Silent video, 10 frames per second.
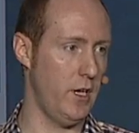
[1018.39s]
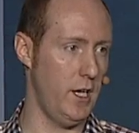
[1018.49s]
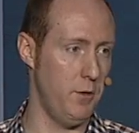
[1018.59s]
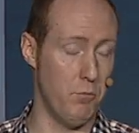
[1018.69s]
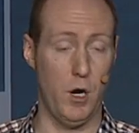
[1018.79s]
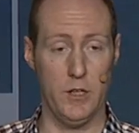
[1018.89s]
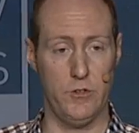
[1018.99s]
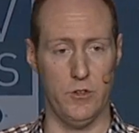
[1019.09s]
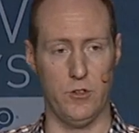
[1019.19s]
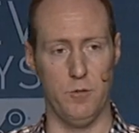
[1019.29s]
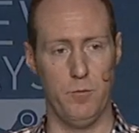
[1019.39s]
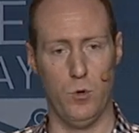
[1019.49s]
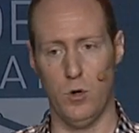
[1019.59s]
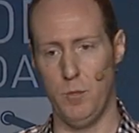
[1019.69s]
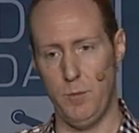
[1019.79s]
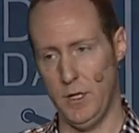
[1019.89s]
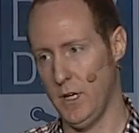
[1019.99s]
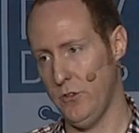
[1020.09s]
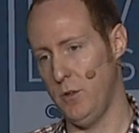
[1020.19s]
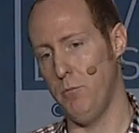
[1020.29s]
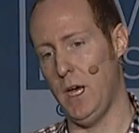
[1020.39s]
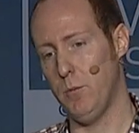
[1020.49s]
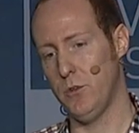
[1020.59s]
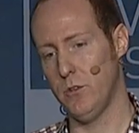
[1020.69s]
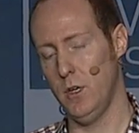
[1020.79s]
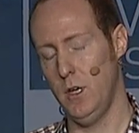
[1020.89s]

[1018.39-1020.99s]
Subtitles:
a mod system or maybe custom maps.